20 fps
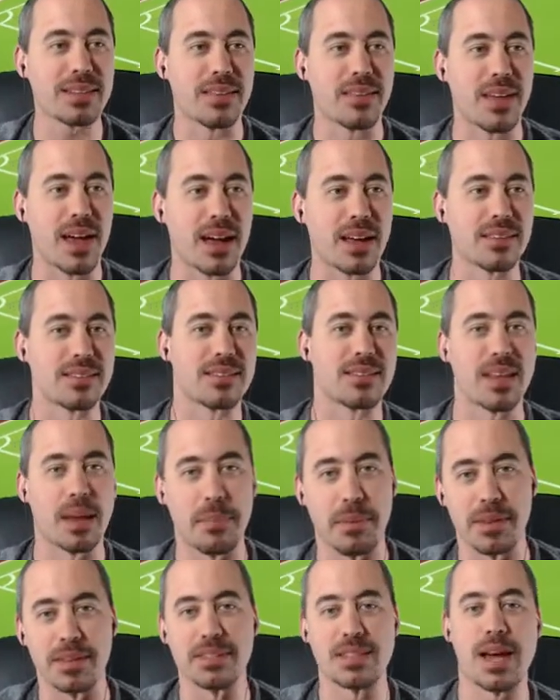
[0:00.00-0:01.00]
to that because, like,
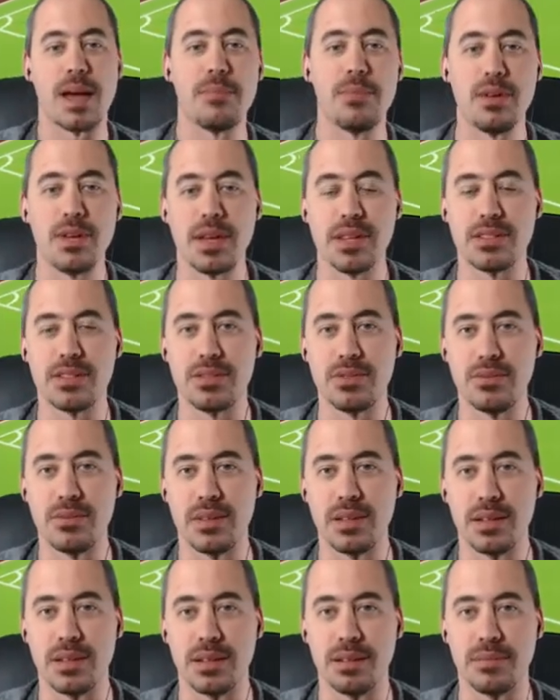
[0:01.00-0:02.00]
by the time you get to
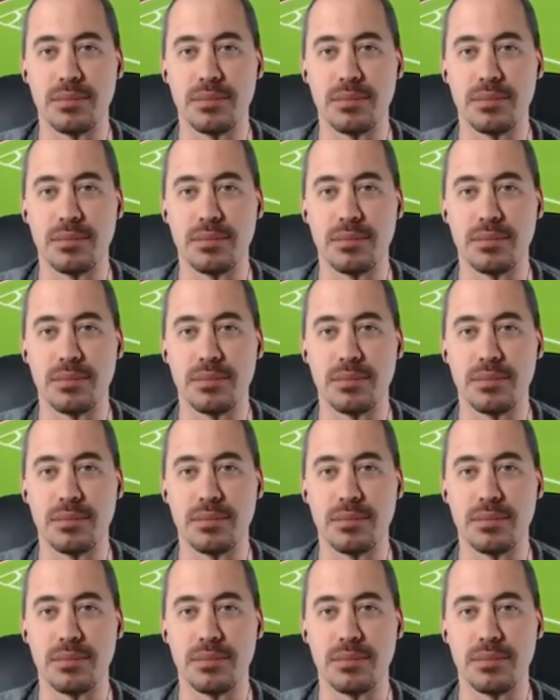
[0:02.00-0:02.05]
the